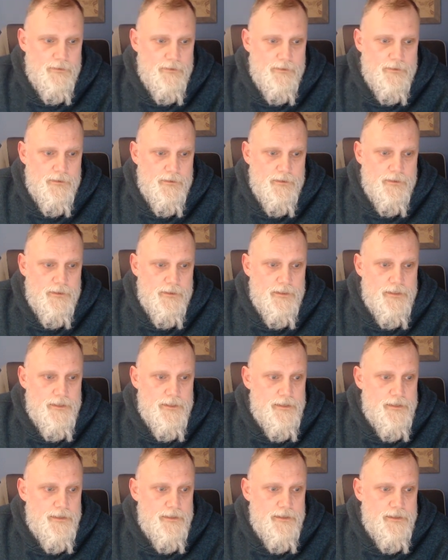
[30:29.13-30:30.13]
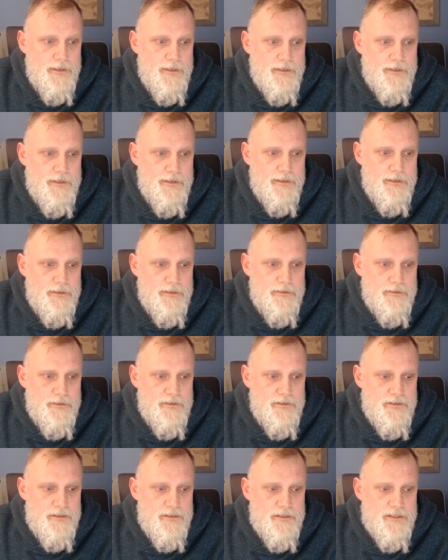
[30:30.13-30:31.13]
Uh,
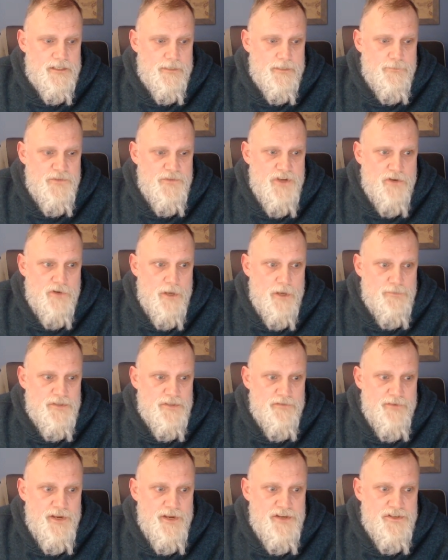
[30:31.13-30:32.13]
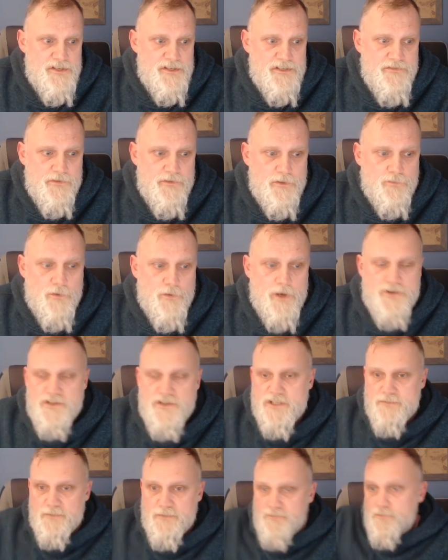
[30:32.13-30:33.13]
some general observations for the Russians
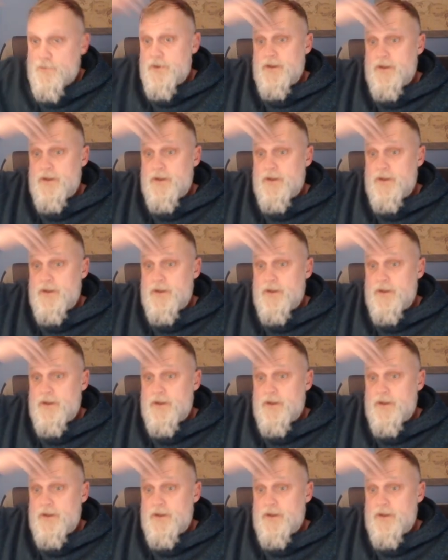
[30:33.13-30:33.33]
before I get